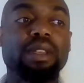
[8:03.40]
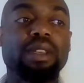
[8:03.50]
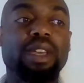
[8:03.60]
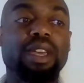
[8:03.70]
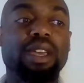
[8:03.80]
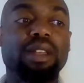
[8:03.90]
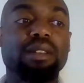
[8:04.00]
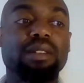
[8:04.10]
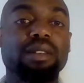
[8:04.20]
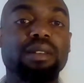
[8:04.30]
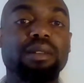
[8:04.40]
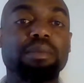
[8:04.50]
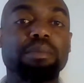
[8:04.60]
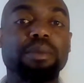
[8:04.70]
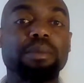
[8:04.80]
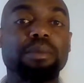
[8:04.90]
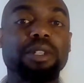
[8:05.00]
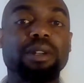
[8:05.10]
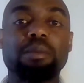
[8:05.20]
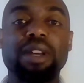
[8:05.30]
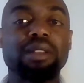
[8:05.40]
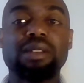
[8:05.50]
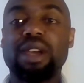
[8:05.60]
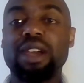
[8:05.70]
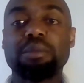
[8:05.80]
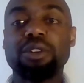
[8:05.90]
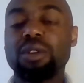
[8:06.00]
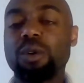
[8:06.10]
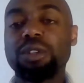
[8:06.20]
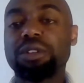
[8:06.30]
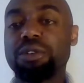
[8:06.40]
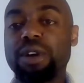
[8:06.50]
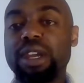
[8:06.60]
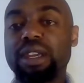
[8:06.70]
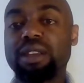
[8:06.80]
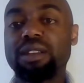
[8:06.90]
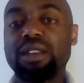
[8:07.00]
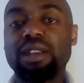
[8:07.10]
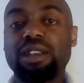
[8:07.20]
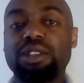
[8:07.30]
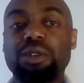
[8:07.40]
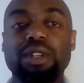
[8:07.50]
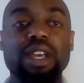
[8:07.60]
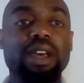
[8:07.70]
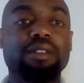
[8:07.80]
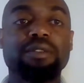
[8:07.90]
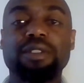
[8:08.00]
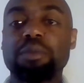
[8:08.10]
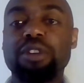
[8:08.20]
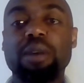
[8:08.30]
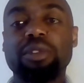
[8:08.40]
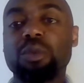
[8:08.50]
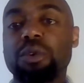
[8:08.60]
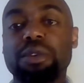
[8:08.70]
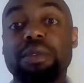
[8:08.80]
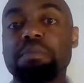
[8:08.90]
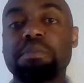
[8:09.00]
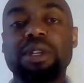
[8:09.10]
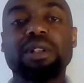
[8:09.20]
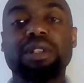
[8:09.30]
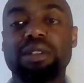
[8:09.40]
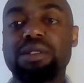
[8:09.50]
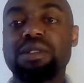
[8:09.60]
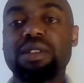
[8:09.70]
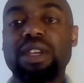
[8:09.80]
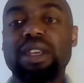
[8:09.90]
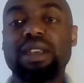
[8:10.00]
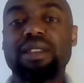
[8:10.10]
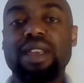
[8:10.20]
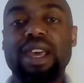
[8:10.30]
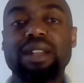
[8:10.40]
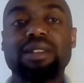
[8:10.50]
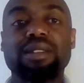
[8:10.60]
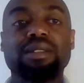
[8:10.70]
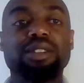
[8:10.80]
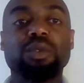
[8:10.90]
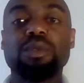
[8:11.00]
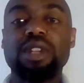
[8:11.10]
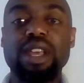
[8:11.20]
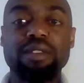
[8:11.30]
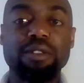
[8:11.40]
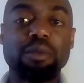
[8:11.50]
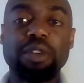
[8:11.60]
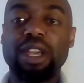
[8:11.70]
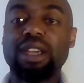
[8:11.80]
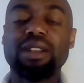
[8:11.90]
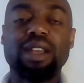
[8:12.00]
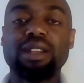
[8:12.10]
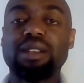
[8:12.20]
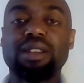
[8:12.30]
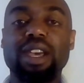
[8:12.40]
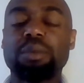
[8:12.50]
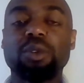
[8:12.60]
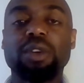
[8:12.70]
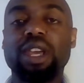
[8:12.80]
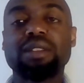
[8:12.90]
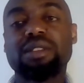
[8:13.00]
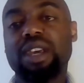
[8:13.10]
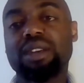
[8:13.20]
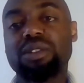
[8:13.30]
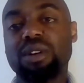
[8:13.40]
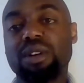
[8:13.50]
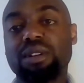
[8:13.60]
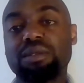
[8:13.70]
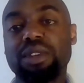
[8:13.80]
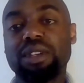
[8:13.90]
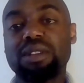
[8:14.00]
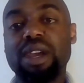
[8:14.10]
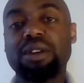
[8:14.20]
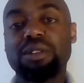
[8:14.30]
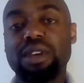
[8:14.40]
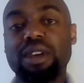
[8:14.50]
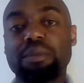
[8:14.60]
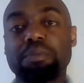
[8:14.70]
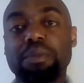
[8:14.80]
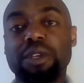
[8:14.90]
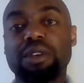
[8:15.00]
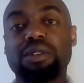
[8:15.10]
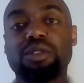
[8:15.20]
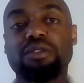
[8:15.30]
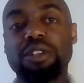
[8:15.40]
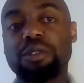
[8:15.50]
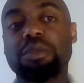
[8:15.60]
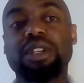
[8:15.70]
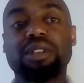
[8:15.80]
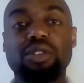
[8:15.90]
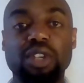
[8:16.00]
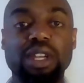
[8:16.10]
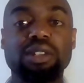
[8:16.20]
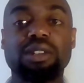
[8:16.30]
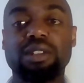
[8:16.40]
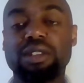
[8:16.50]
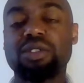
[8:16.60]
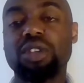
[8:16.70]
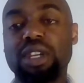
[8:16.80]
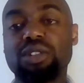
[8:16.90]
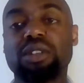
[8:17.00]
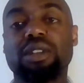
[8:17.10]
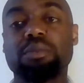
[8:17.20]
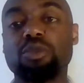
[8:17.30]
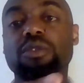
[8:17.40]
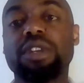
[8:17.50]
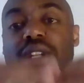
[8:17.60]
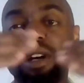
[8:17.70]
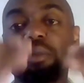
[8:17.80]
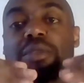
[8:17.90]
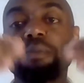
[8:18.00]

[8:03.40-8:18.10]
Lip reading: And by the time you're old and gray, you could have a property worth millions that you never paid any capital gains tax on the entire time, because you've just been exchanging and moving up